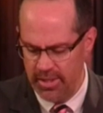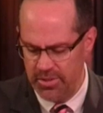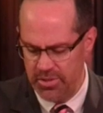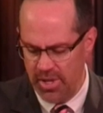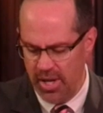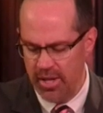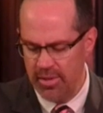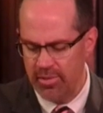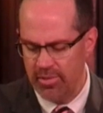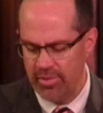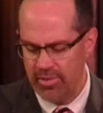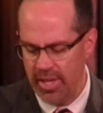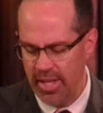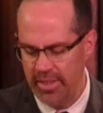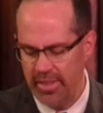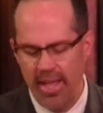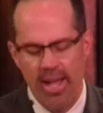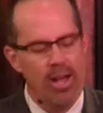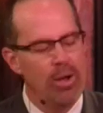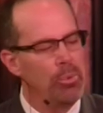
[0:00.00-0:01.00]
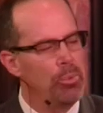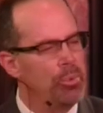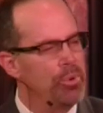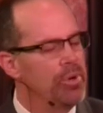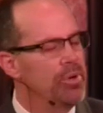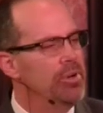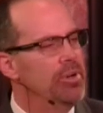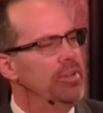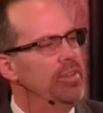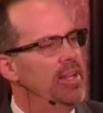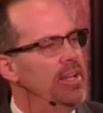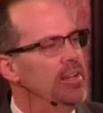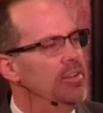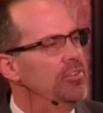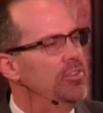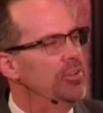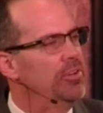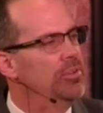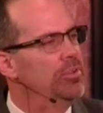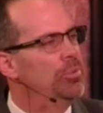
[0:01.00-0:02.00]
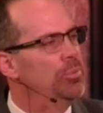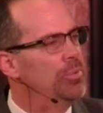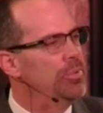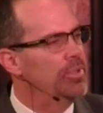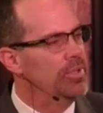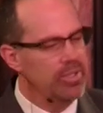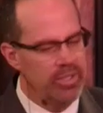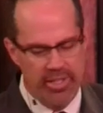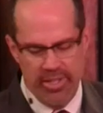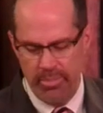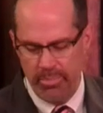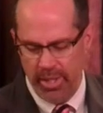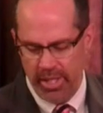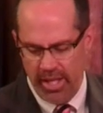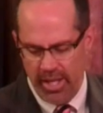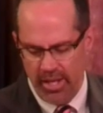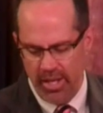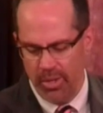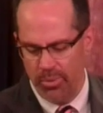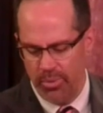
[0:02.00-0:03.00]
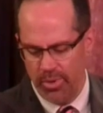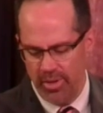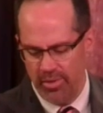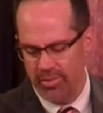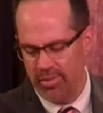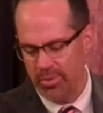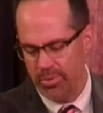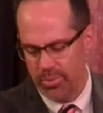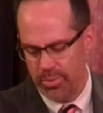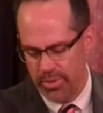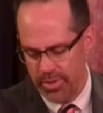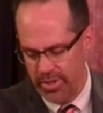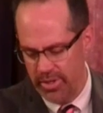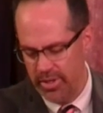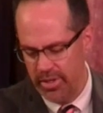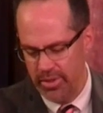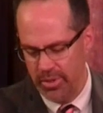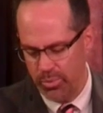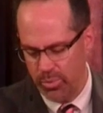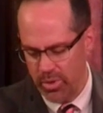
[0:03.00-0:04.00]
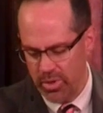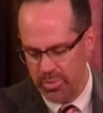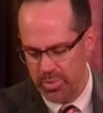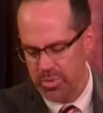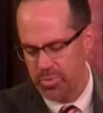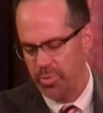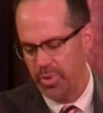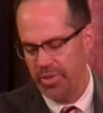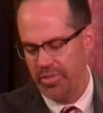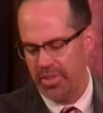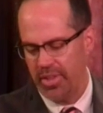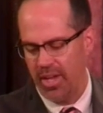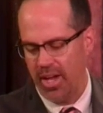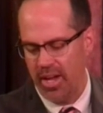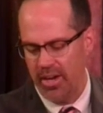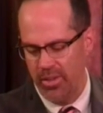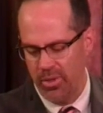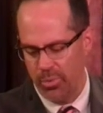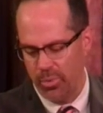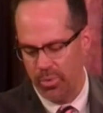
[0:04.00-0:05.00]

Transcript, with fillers: John said that word, that eternal word, in the beginning was the word, and the word was with God, and